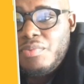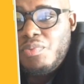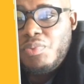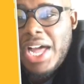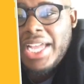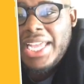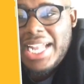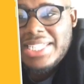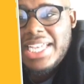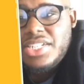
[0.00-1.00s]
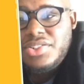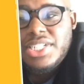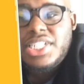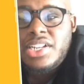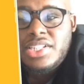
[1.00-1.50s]
Again, I said you can
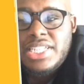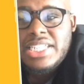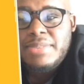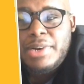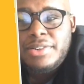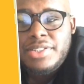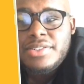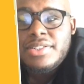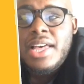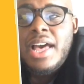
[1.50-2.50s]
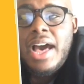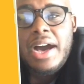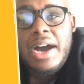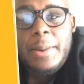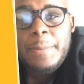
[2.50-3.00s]
share your testimonials.
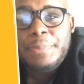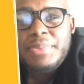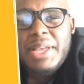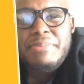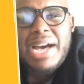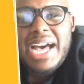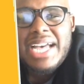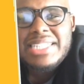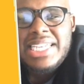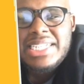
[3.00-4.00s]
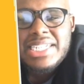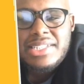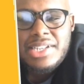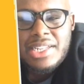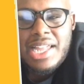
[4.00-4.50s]
By teaching
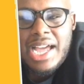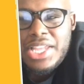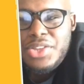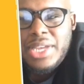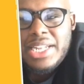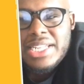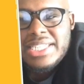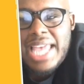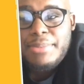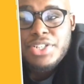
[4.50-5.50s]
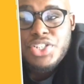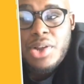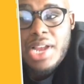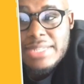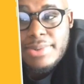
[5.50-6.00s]
your client, you can establish your
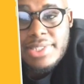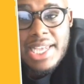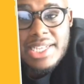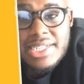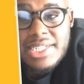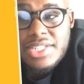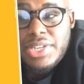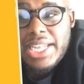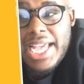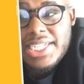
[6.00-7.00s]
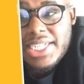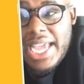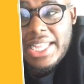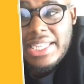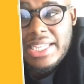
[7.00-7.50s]
expectations. You can
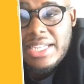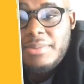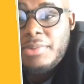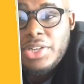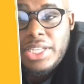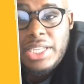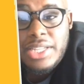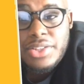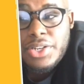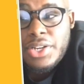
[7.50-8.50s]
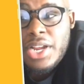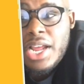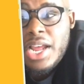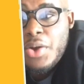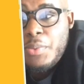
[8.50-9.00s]
educate them on either
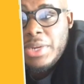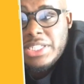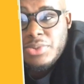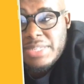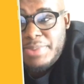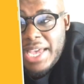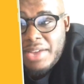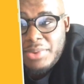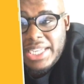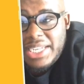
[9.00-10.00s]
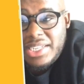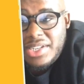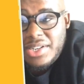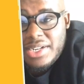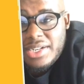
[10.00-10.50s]
what to expect when getting
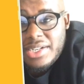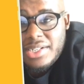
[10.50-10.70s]
your